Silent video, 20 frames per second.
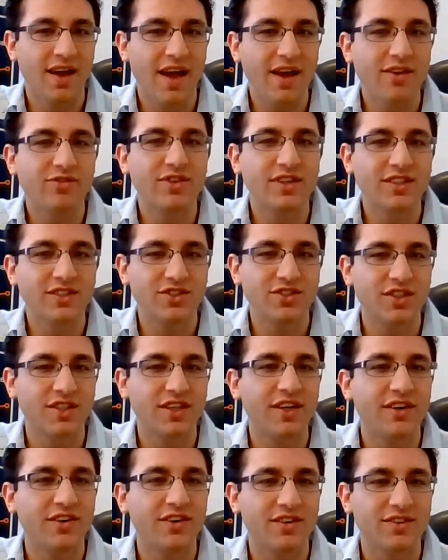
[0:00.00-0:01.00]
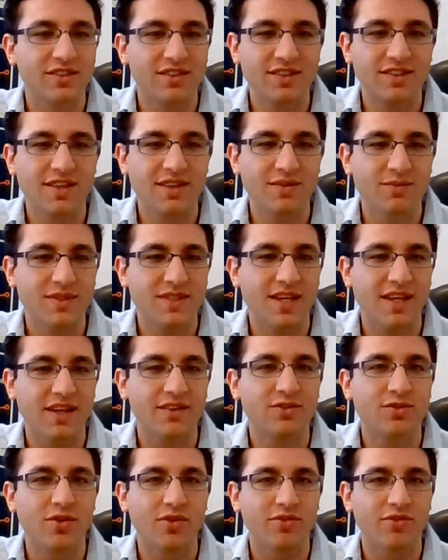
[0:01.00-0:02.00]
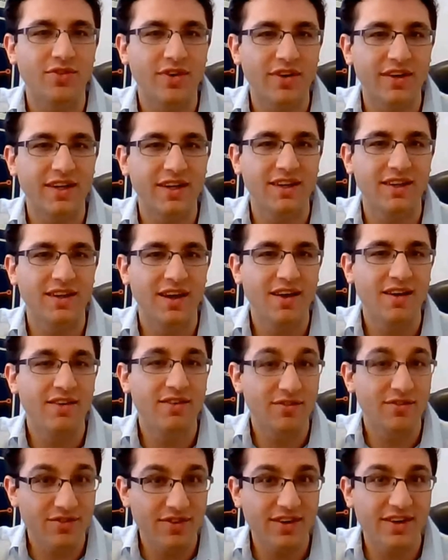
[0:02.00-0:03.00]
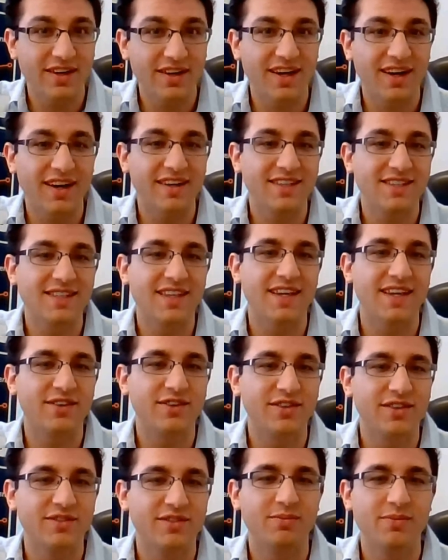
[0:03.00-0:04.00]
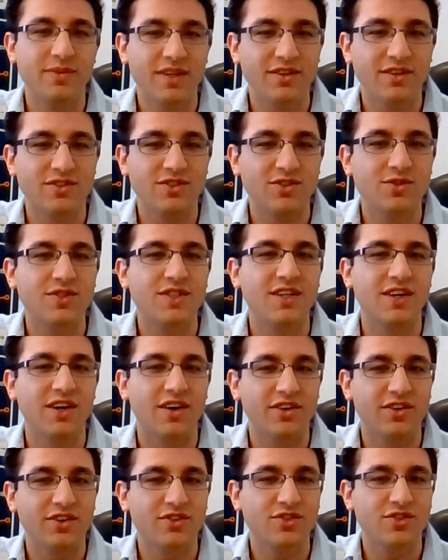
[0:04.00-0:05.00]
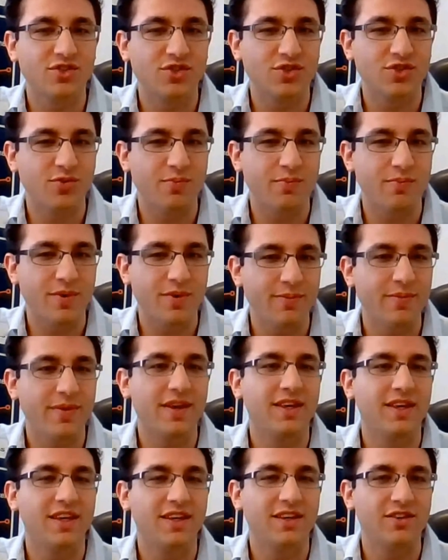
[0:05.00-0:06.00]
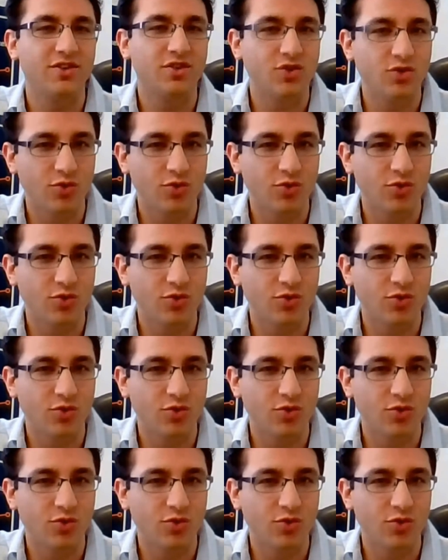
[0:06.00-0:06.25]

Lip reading: Every engineer on the team is held to a very, very high standard, because using AiRGUS should be making